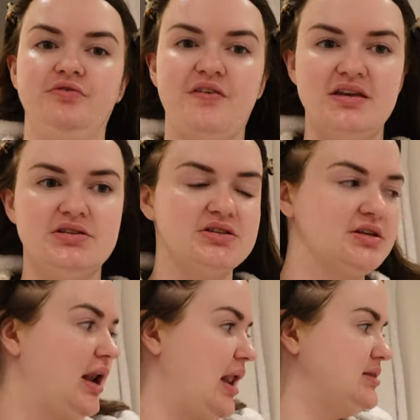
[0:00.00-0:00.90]
face
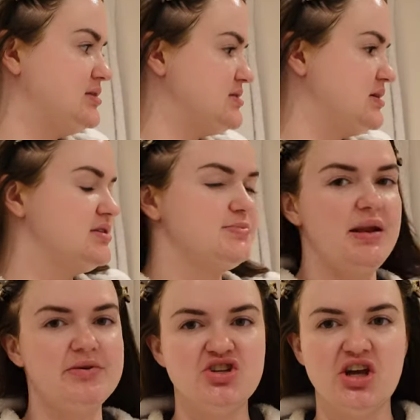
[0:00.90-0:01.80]
cleansers but
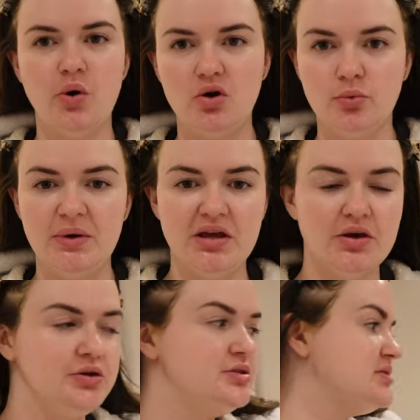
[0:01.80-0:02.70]
let me show you what I normally
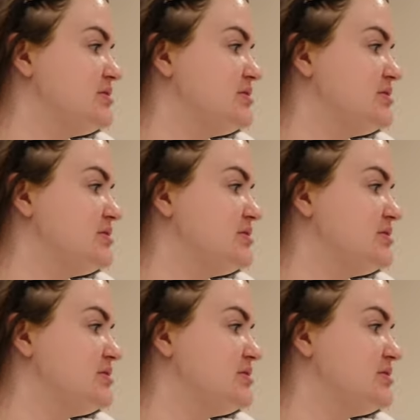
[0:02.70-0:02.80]
use.